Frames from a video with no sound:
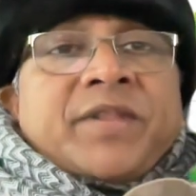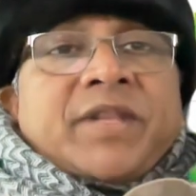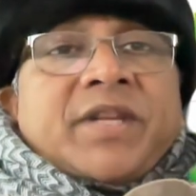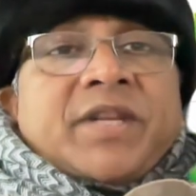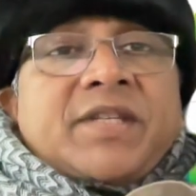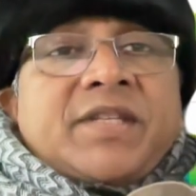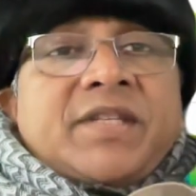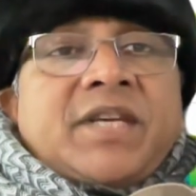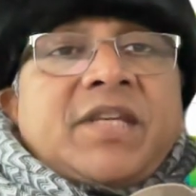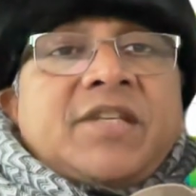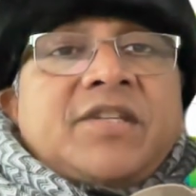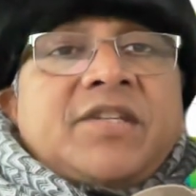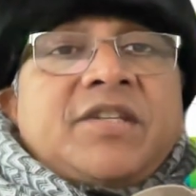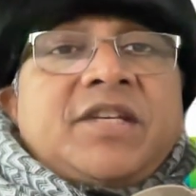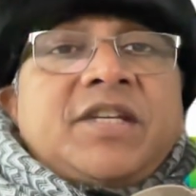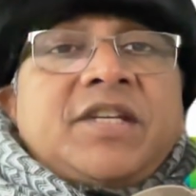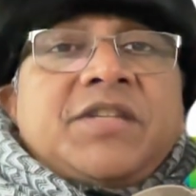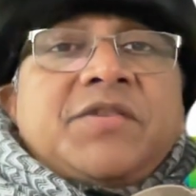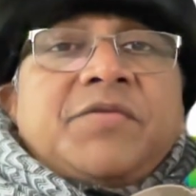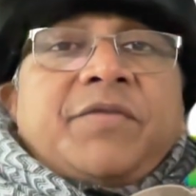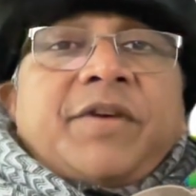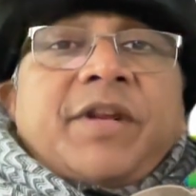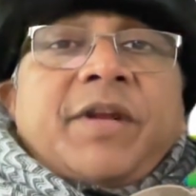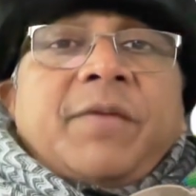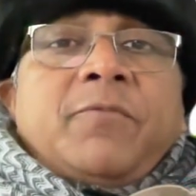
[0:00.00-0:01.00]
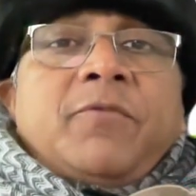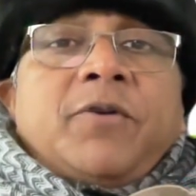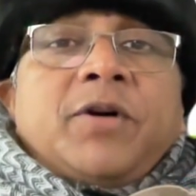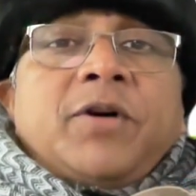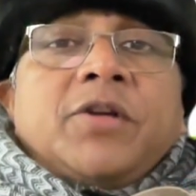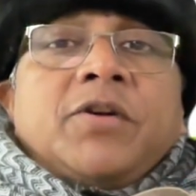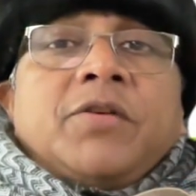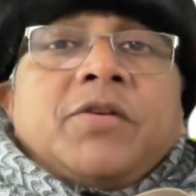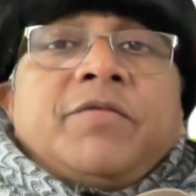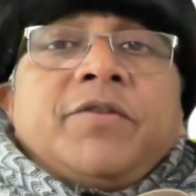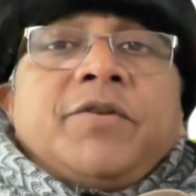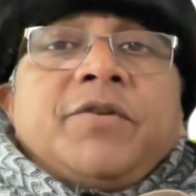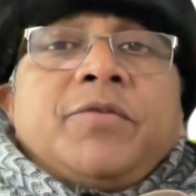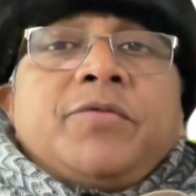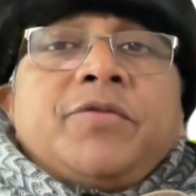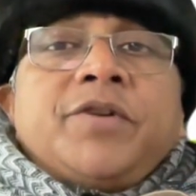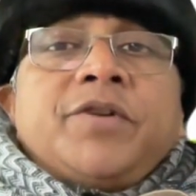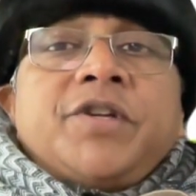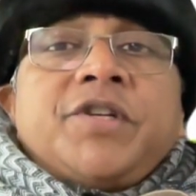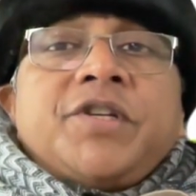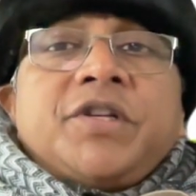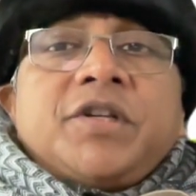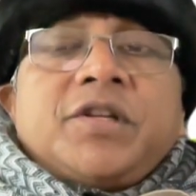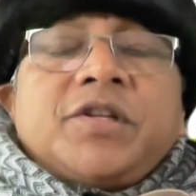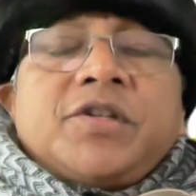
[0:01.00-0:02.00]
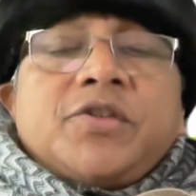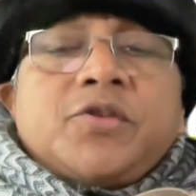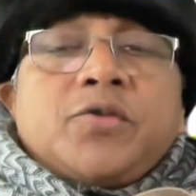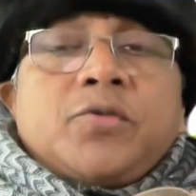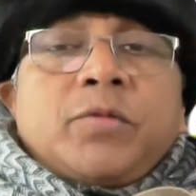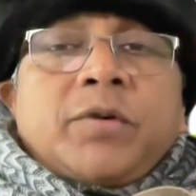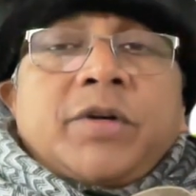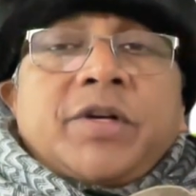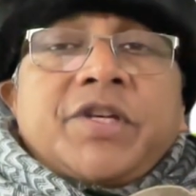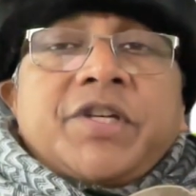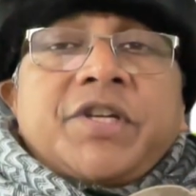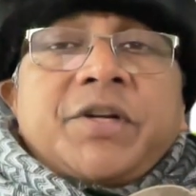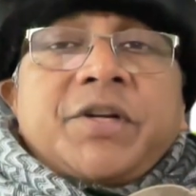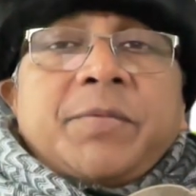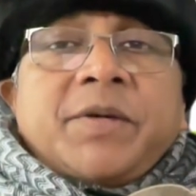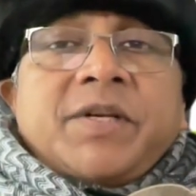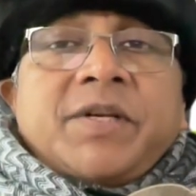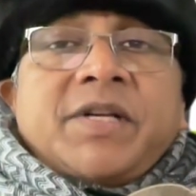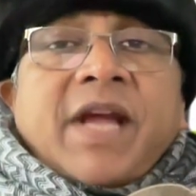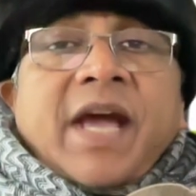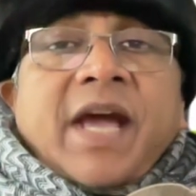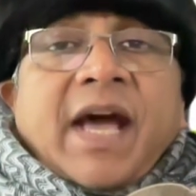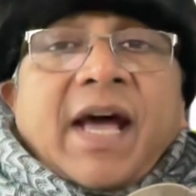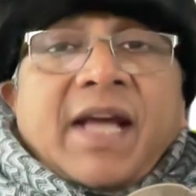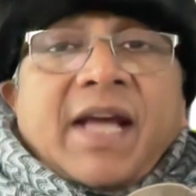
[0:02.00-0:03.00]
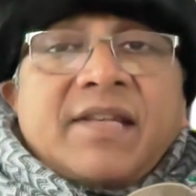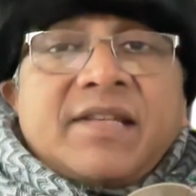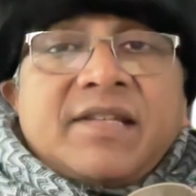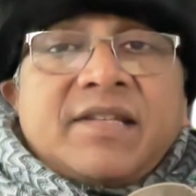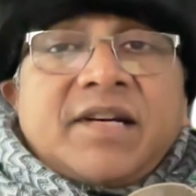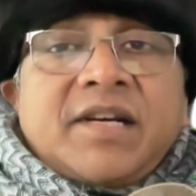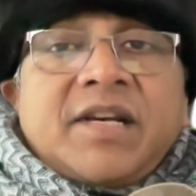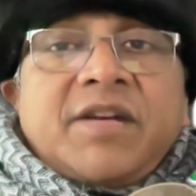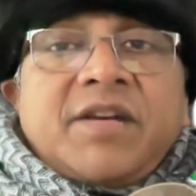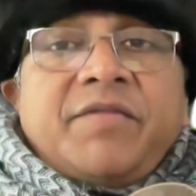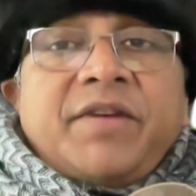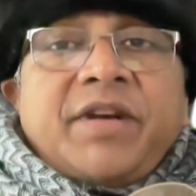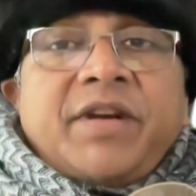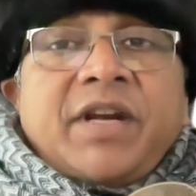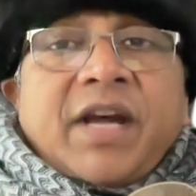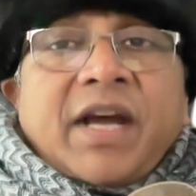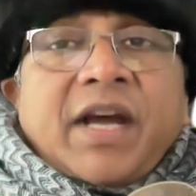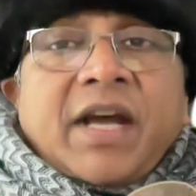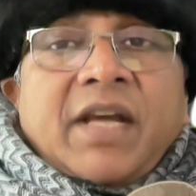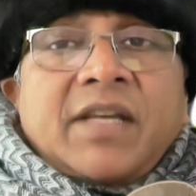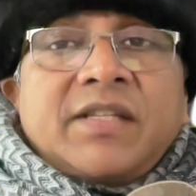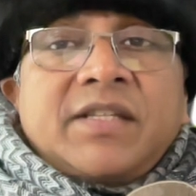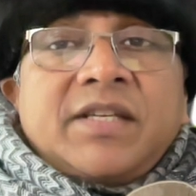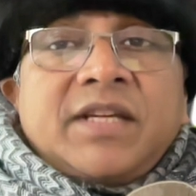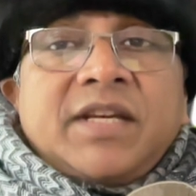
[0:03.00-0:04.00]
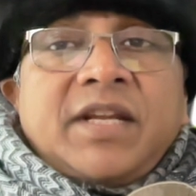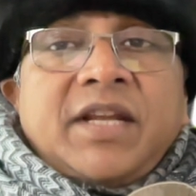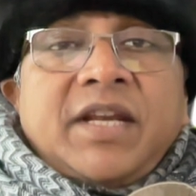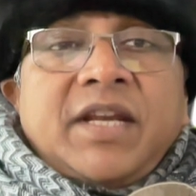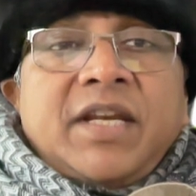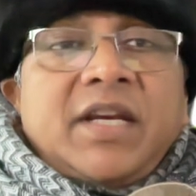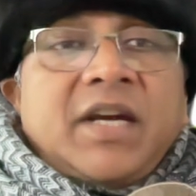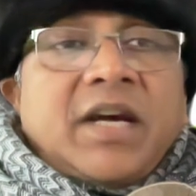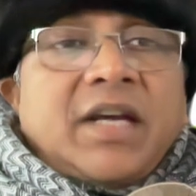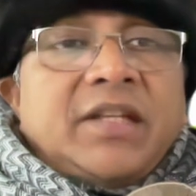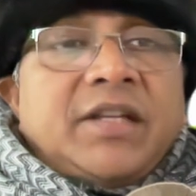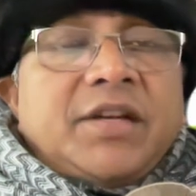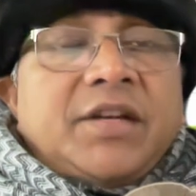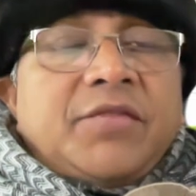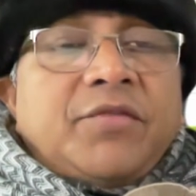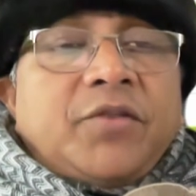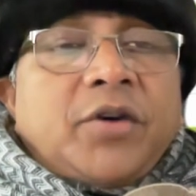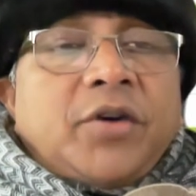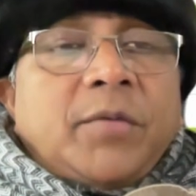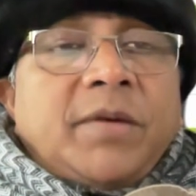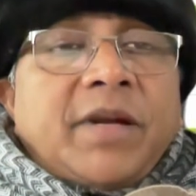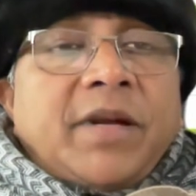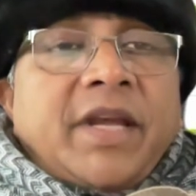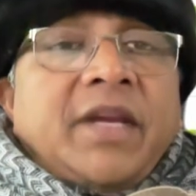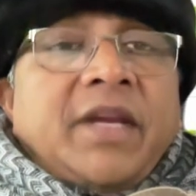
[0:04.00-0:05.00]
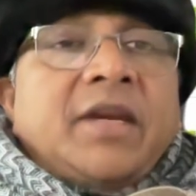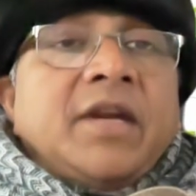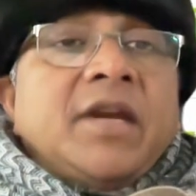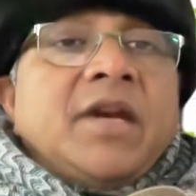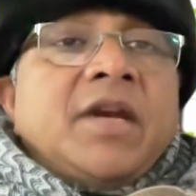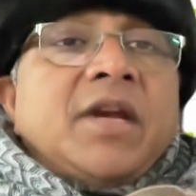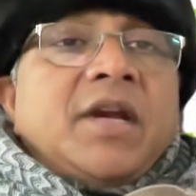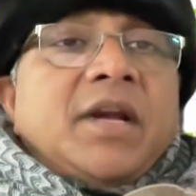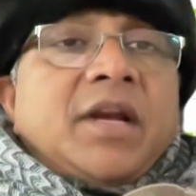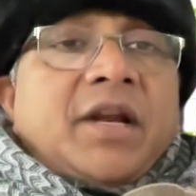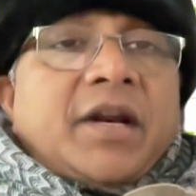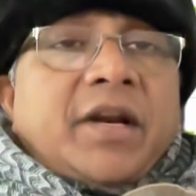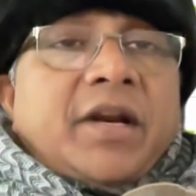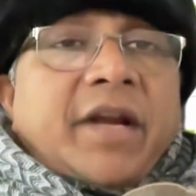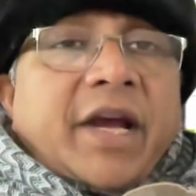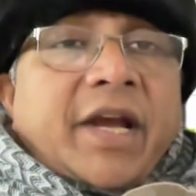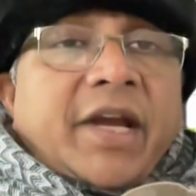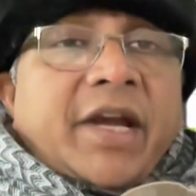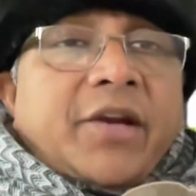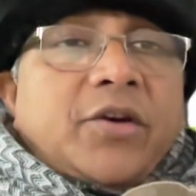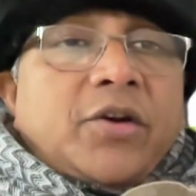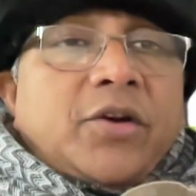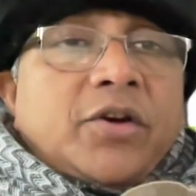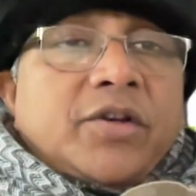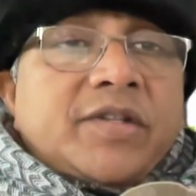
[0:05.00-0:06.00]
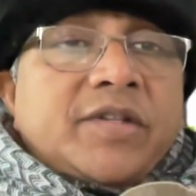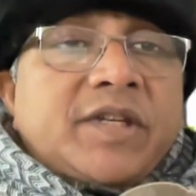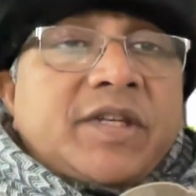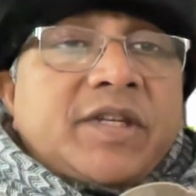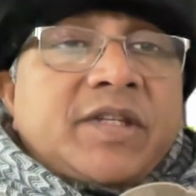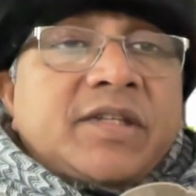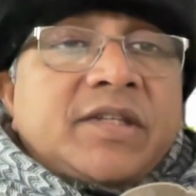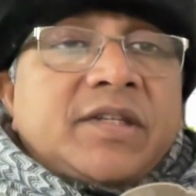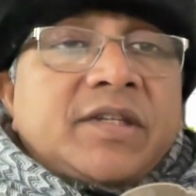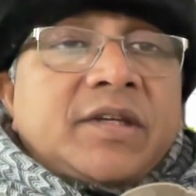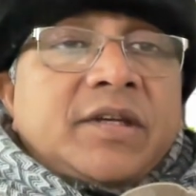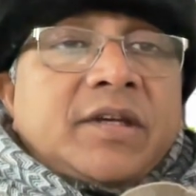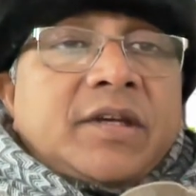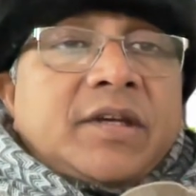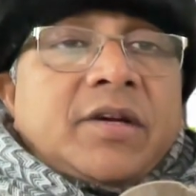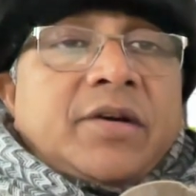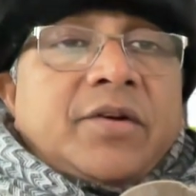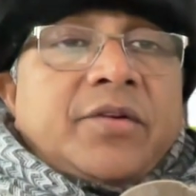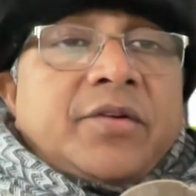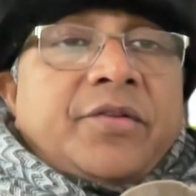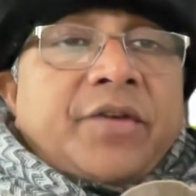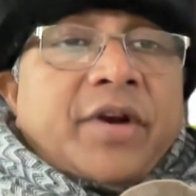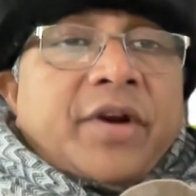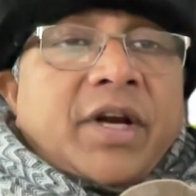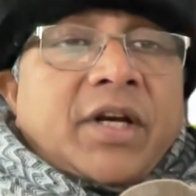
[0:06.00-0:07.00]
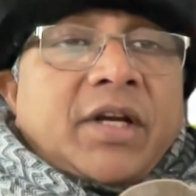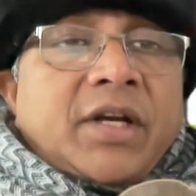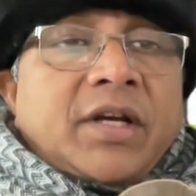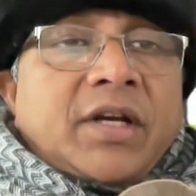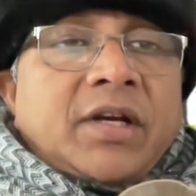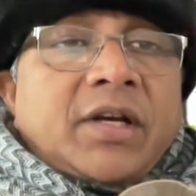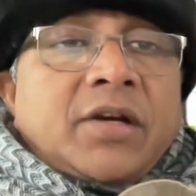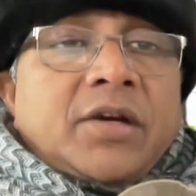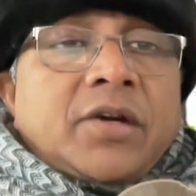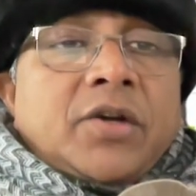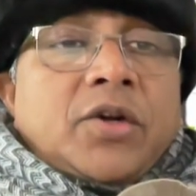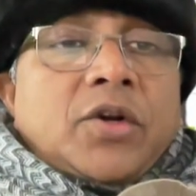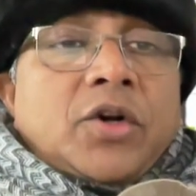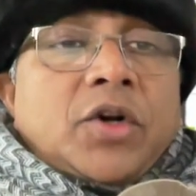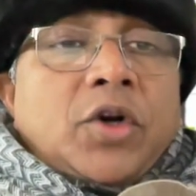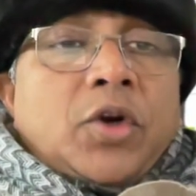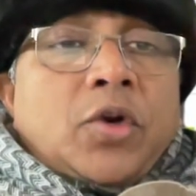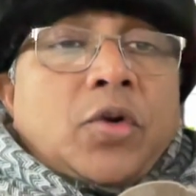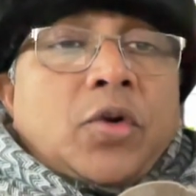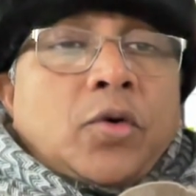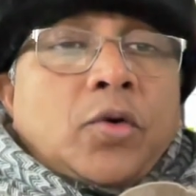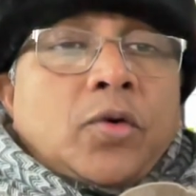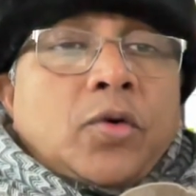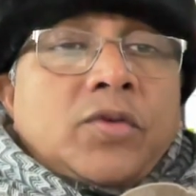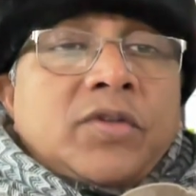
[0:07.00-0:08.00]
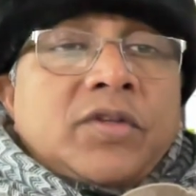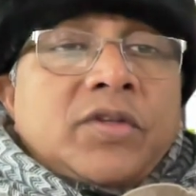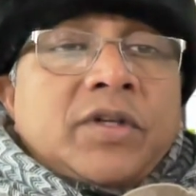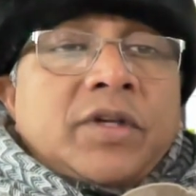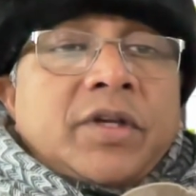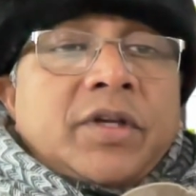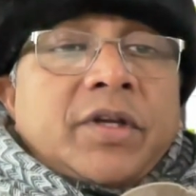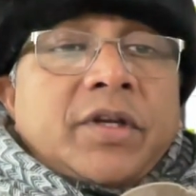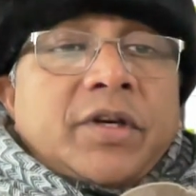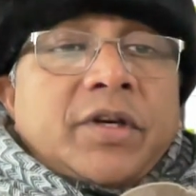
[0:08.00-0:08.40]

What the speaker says: The 6Ds framework of nutritional stewardship are as relevant as in any other form, like diagnosis, drug, dose,